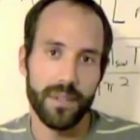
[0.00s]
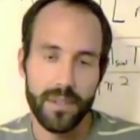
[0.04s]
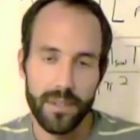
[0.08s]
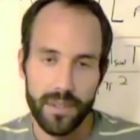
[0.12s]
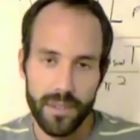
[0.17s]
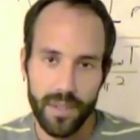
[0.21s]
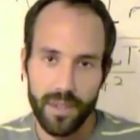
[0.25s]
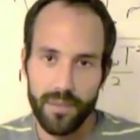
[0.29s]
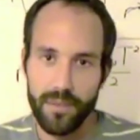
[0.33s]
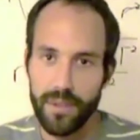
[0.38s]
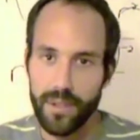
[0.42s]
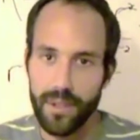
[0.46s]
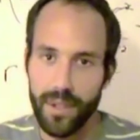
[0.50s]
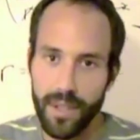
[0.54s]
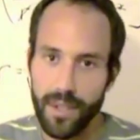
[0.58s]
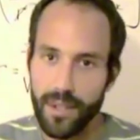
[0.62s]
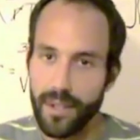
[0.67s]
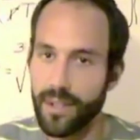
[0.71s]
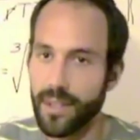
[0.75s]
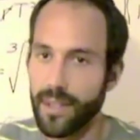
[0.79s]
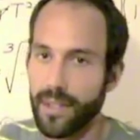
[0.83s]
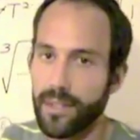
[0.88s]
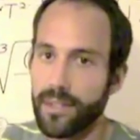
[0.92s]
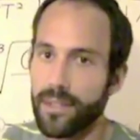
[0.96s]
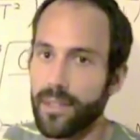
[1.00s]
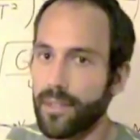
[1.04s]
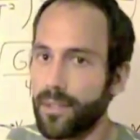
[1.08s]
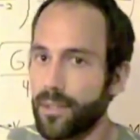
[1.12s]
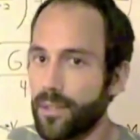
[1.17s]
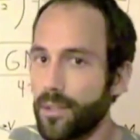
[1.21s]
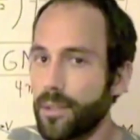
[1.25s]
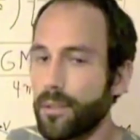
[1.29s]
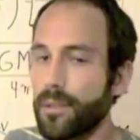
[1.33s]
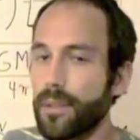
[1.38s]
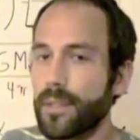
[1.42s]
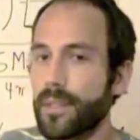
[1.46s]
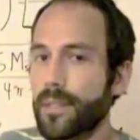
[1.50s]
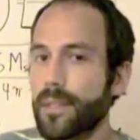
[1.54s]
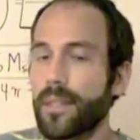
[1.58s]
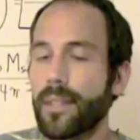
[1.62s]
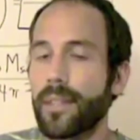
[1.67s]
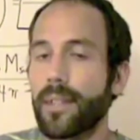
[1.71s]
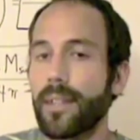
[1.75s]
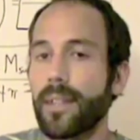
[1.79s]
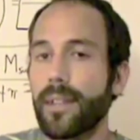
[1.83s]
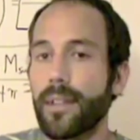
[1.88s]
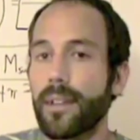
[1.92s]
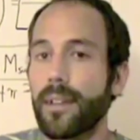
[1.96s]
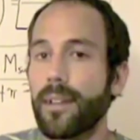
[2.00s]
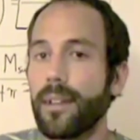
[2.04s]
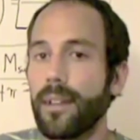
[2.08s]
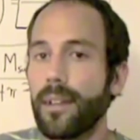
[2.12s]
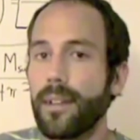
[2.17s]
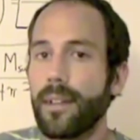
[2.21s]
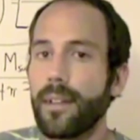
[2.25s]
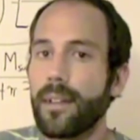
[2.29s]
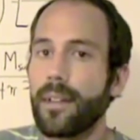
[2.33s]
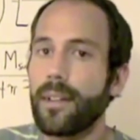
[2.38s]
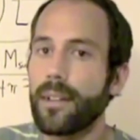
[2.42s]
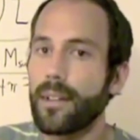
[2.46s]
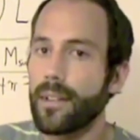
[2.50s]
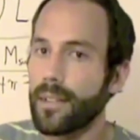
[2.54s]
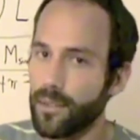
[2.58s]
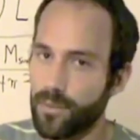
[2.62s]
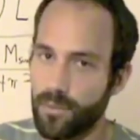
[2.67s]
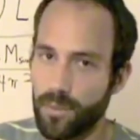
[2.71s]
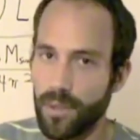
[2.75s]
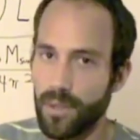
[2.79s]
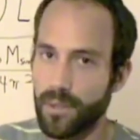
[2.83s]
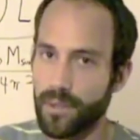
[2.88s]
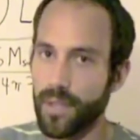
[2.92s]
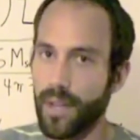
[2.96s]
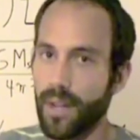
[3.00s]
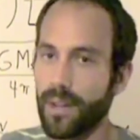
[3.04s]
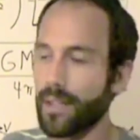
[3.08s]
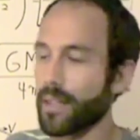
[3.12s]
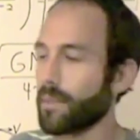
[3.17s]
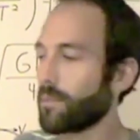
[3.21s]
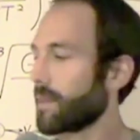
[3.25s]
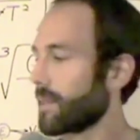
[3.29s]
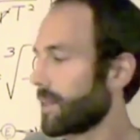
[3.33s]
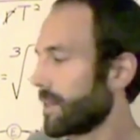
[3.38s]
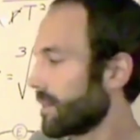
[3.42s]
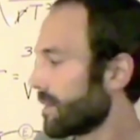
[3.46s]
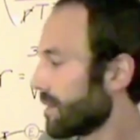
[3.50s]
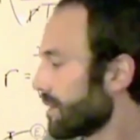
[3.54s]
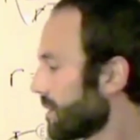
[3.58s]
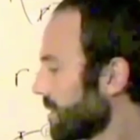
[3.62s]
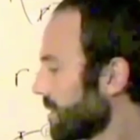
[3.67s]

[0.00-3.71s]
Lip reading: 7 entities to do its thing, is well documented.